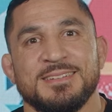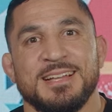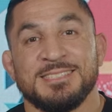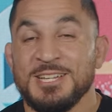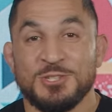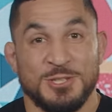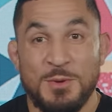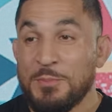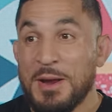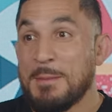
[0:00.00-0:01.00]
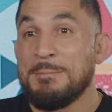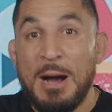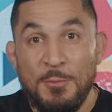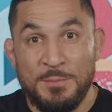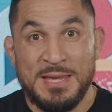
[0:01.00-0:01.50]
It's interesting. We pray
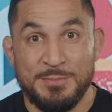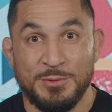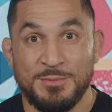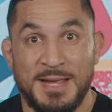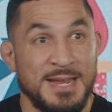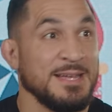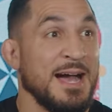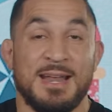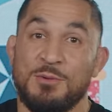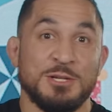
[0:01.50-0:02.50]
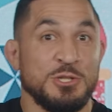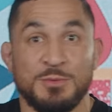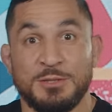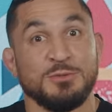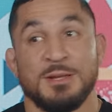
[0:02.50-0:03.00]
about people. Man, God, I wish you
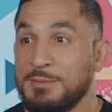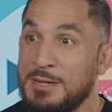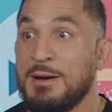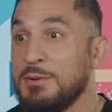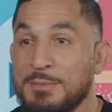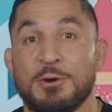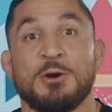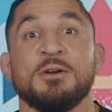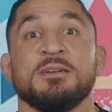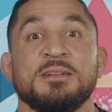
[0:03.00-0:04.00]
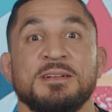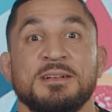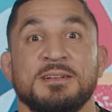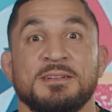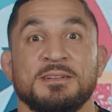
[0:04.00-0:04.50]
would do something about him or her.
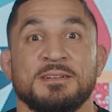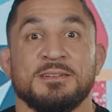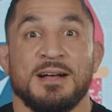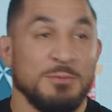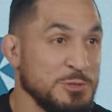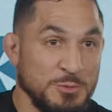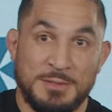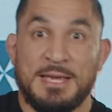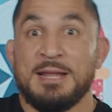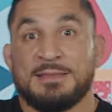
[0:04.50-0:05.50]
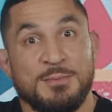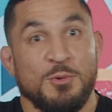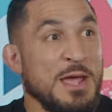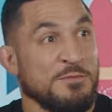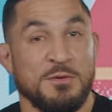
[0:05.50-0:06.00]
I wish you would get them
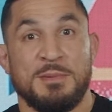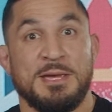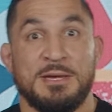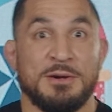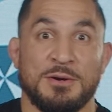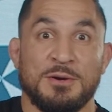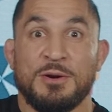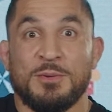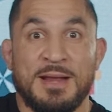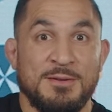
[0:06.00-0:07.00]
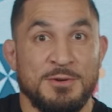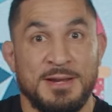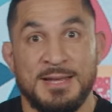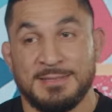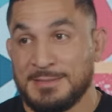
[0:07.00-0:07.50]
away from me or, or whatever it
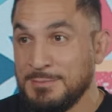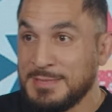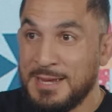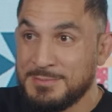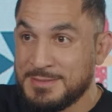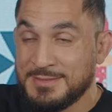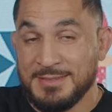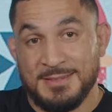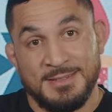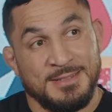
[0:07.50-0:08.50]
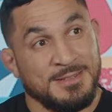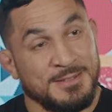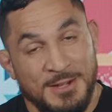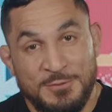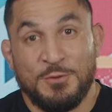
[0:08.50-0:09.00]
is. And sometimes,
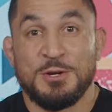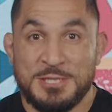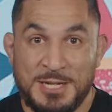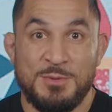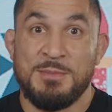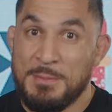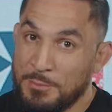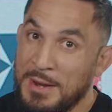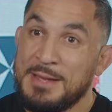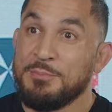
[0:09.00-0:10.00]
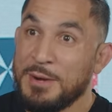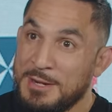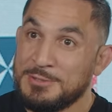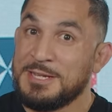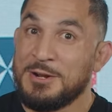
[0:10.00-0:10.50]
unfortunately, we might pray
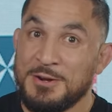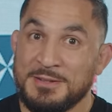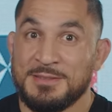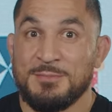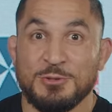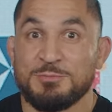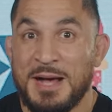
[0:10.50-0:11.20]
prayers that aren't the most